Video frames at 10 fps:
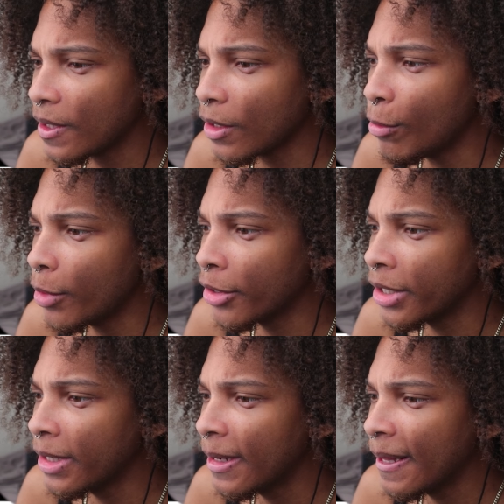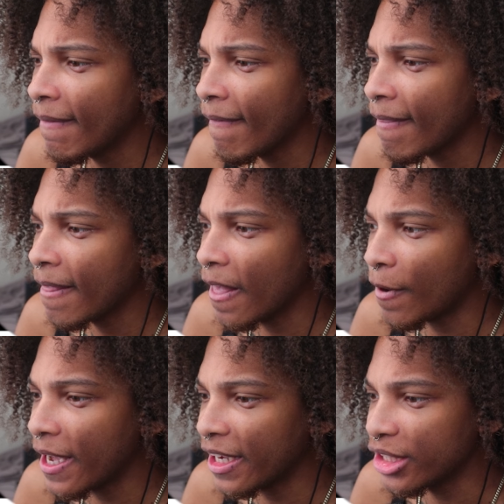don't worry.
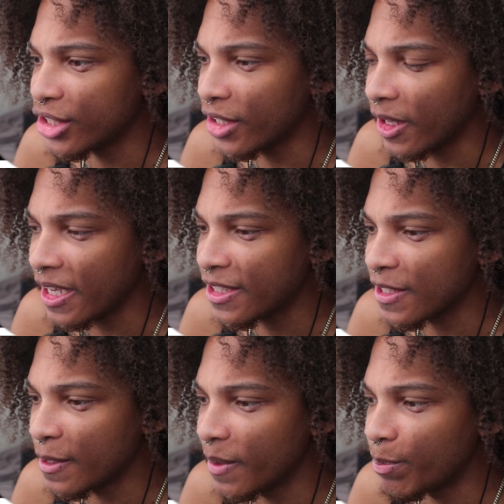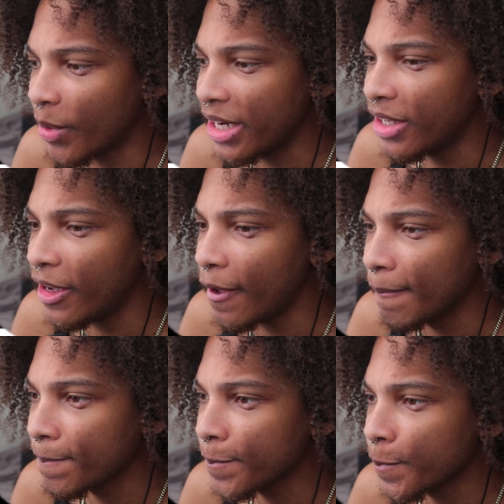I'll hack into the light system and brighten it up.